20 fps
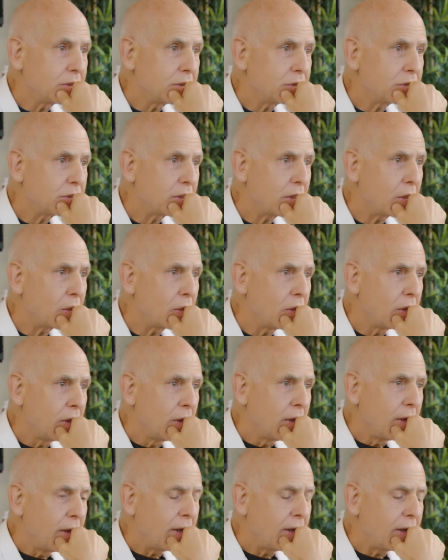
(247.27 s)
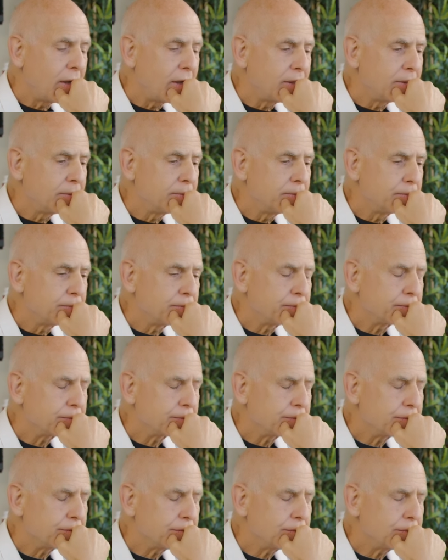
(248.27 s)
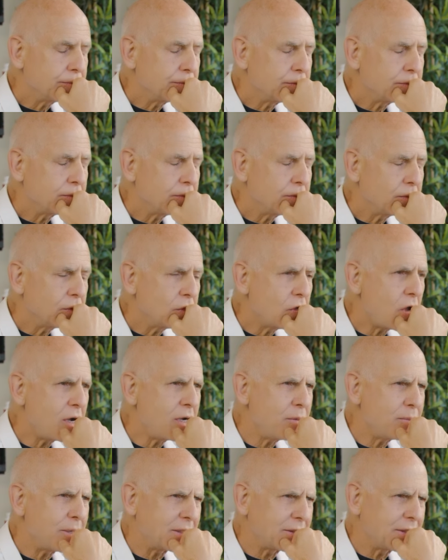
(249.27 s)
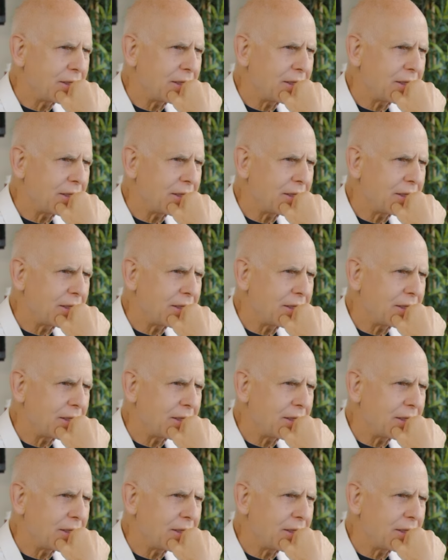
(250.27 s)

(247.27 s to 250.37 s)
So, um, talk about